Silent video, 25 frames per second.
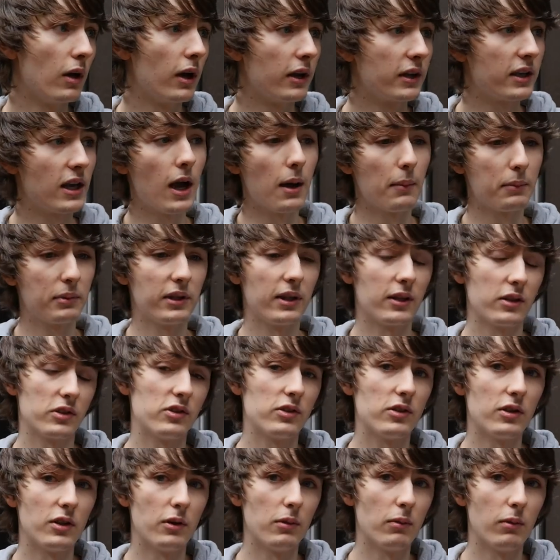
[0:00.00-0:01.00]
a capped
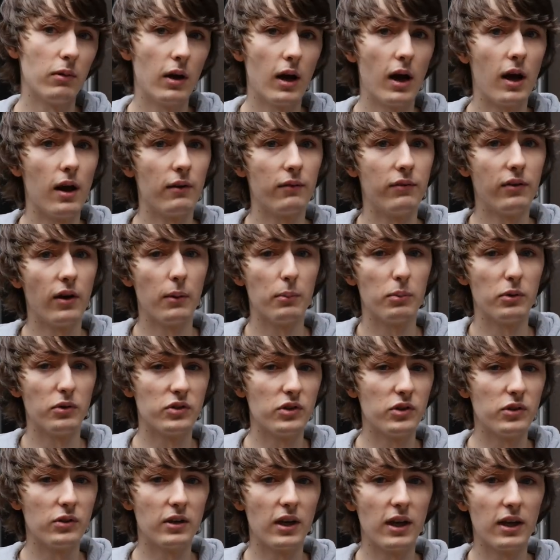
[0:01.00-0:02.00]
XTU at
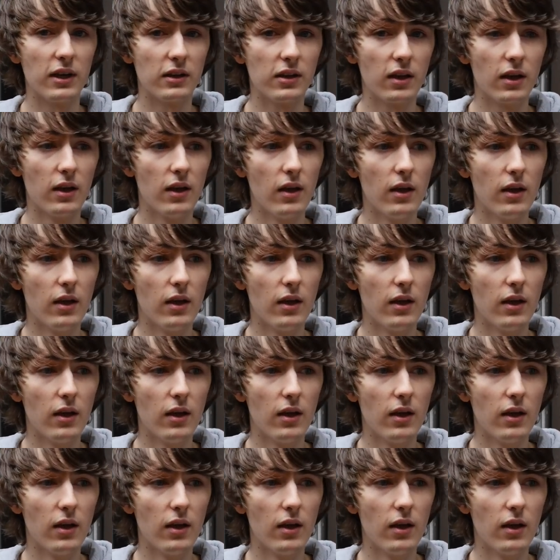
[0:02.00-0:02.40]
5.2 gig,